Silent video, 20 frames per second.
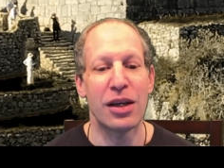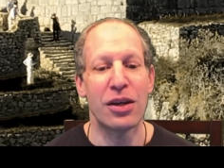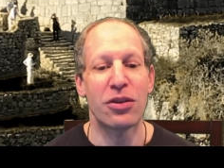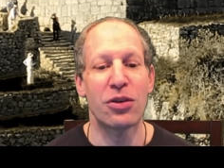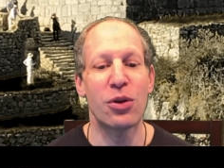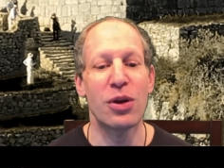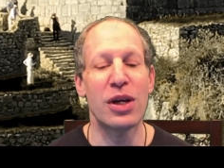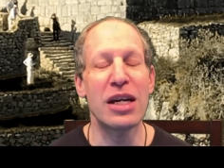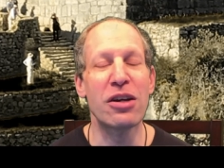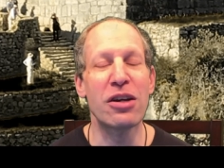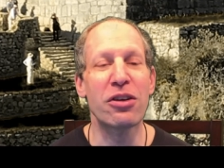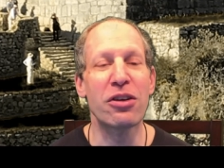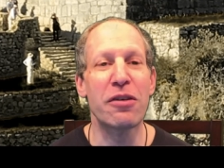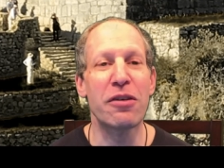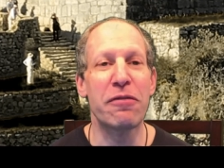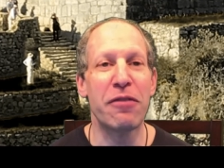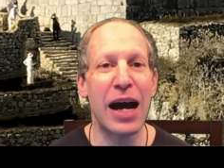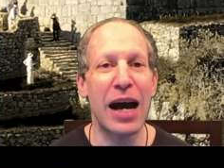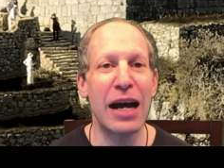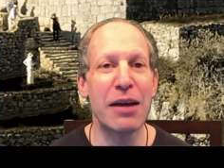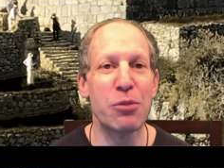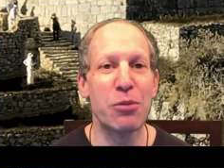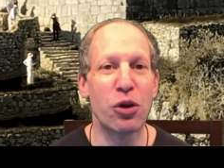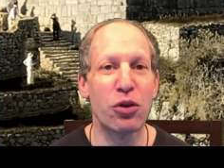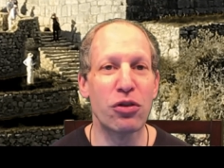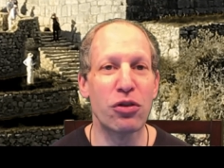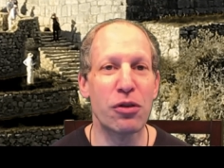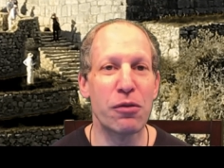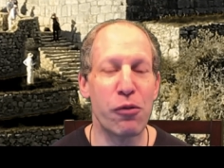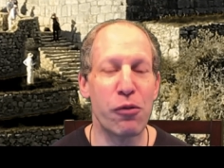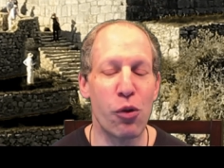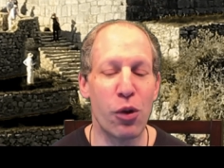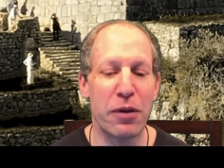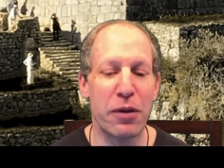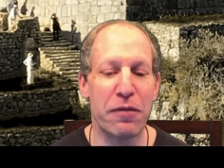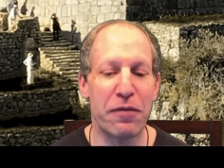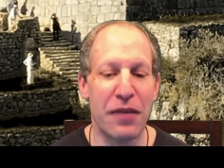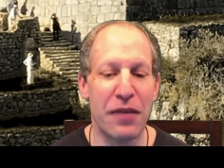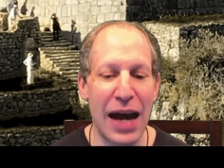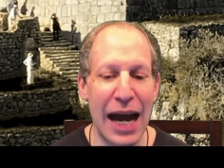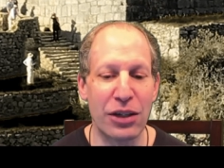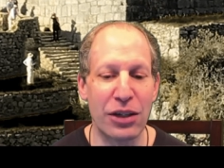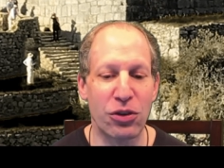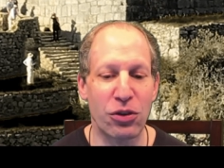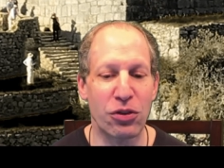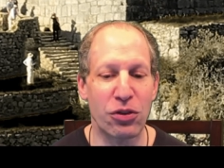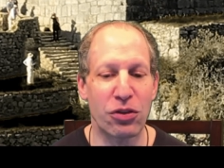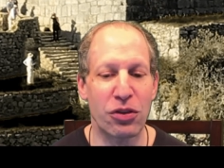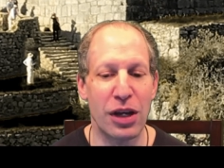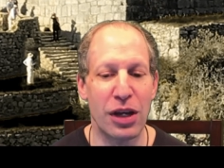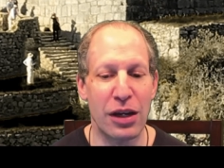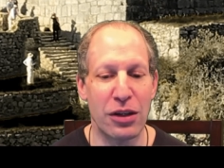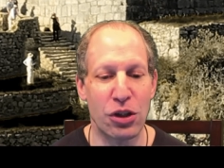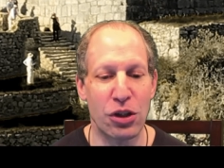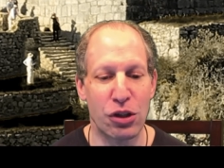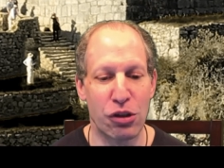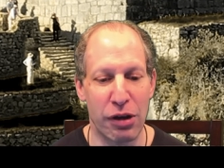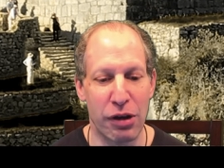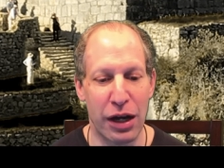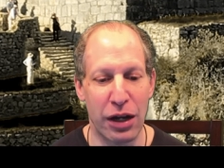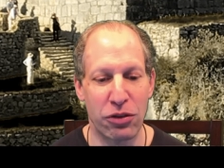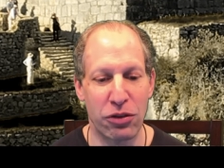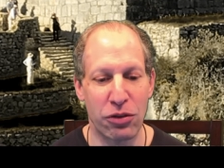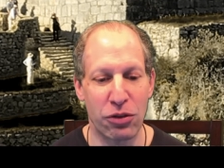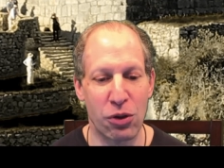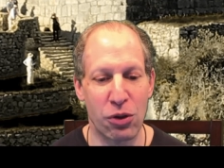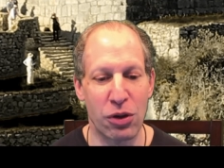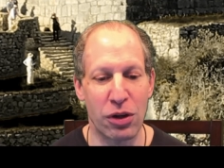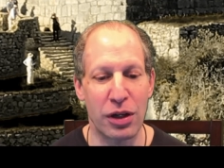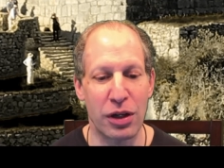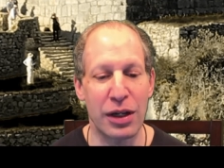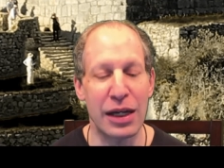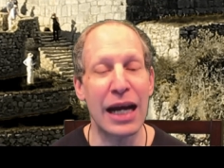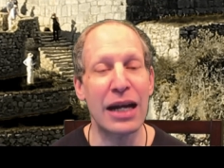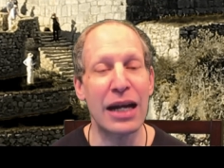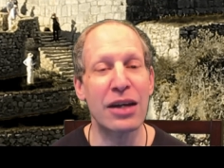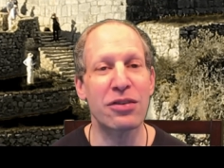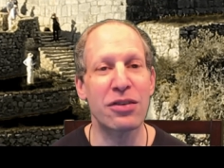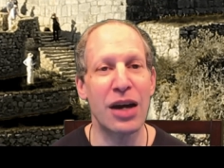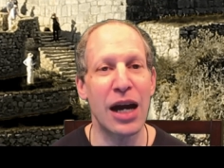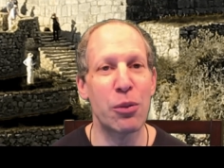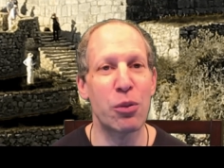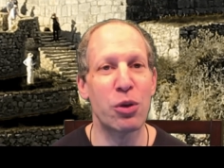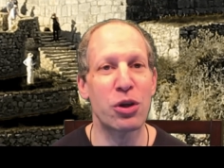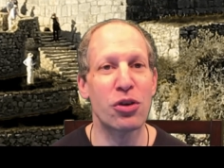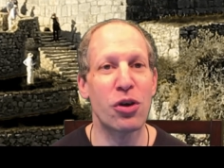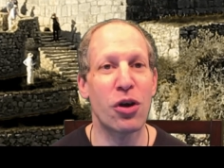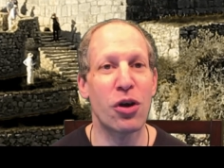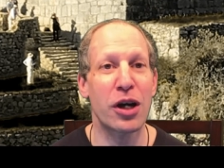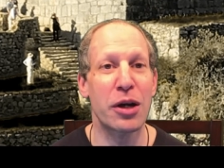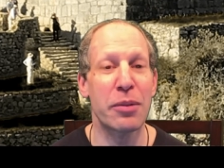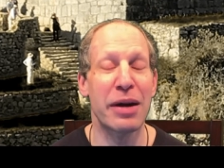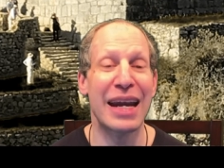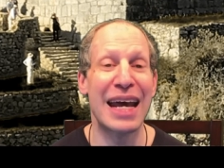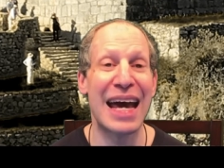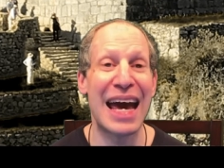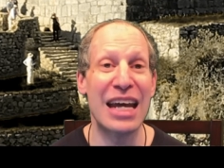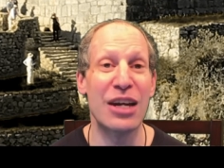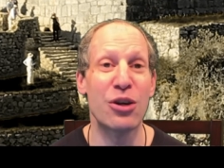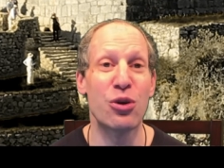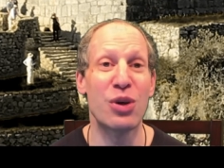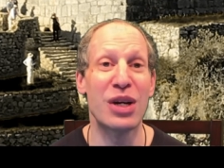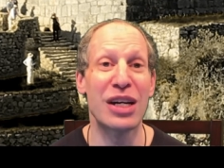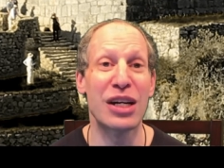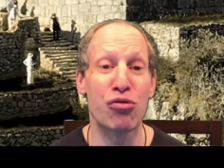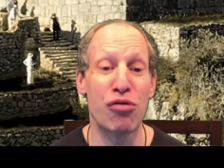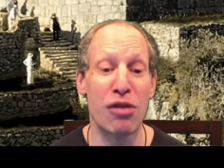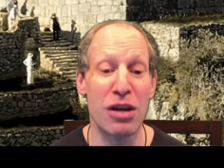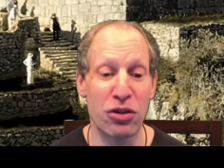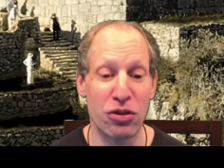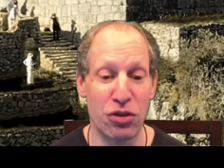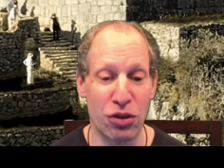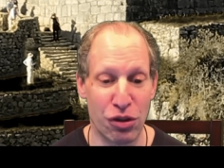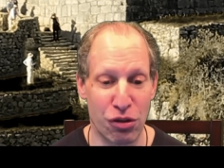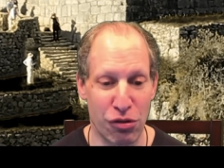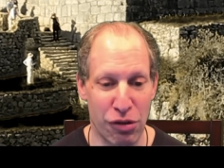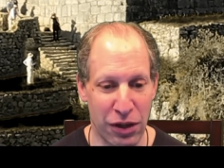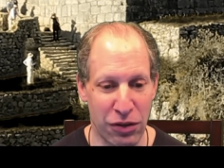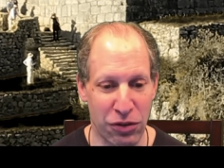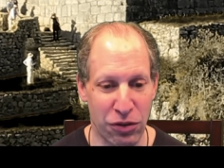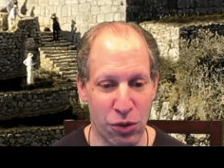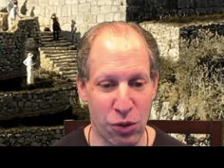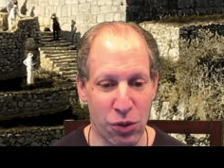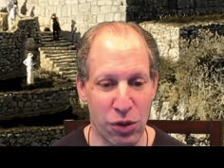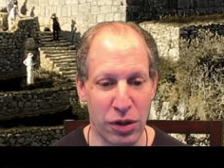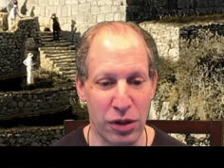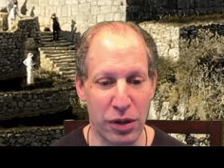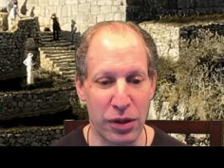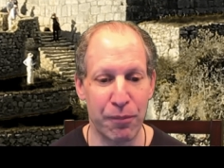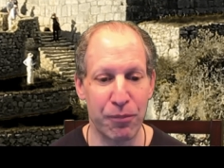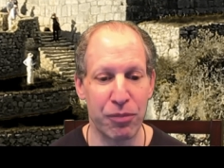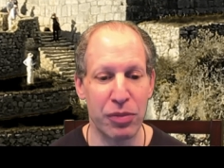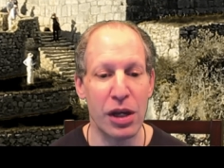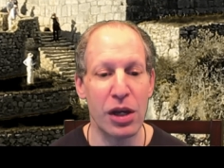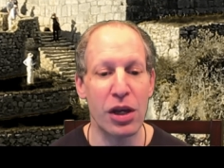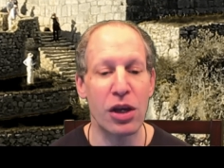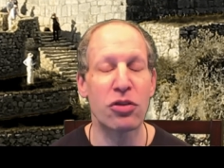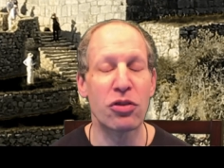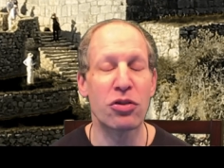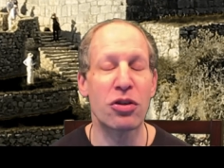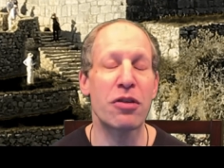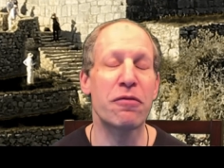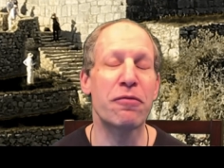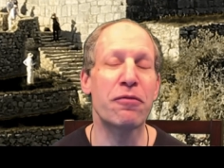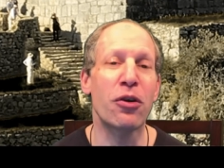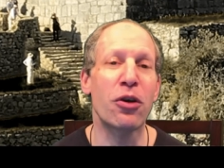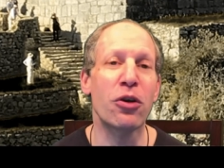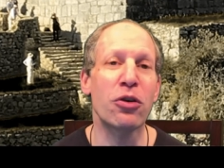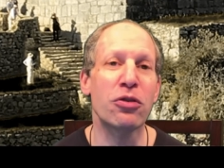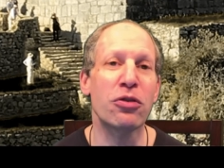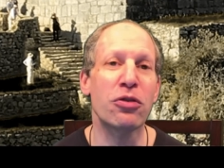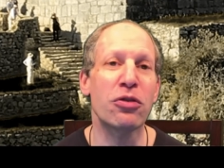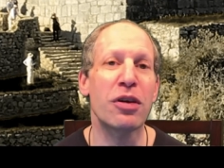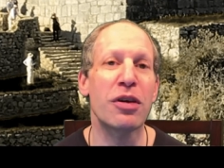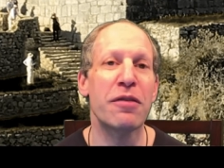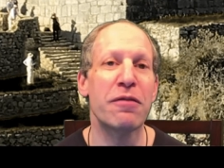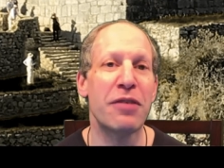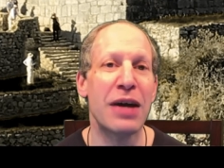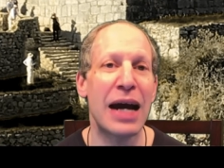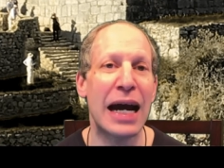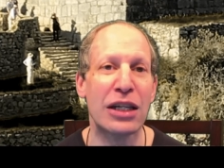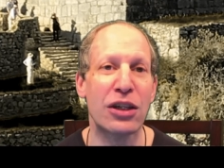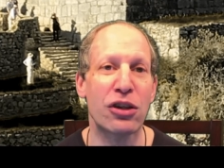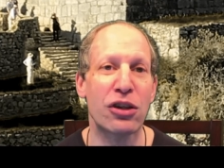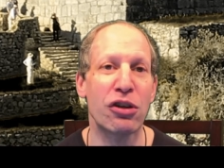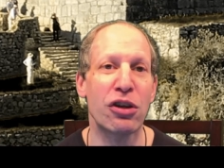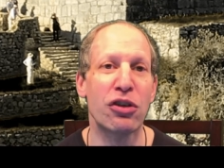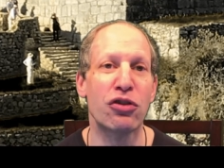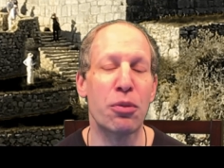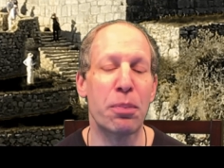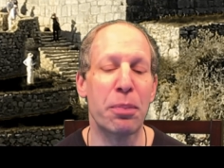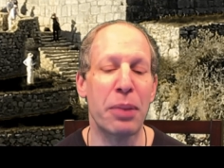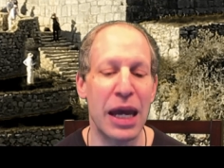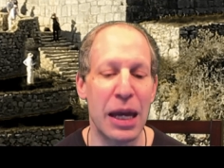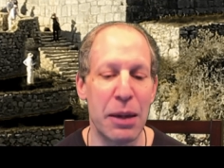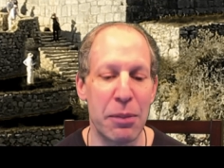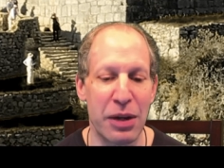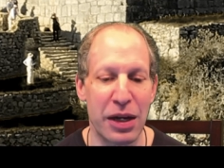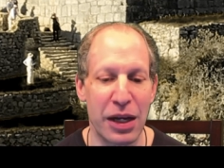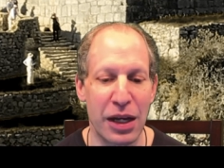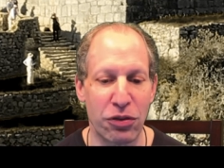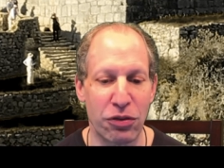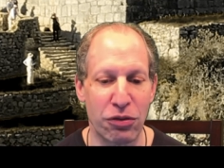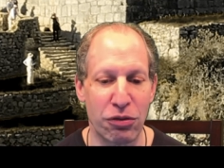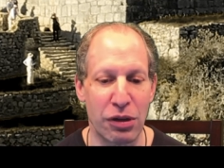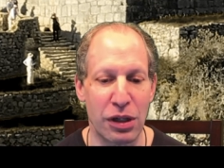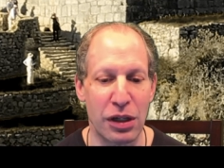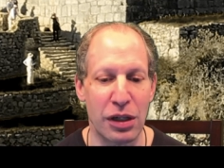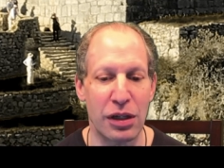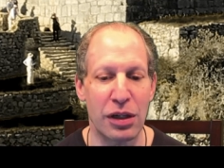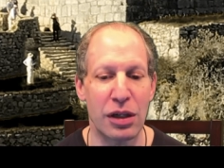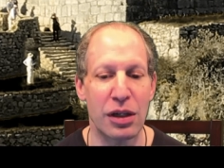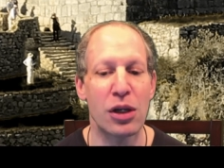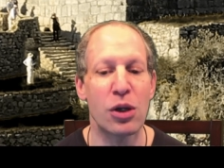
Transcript: So here are the five most important factors in your credit score. Next time we'll talk about how to increase your credit score. So the first factor is your payment history.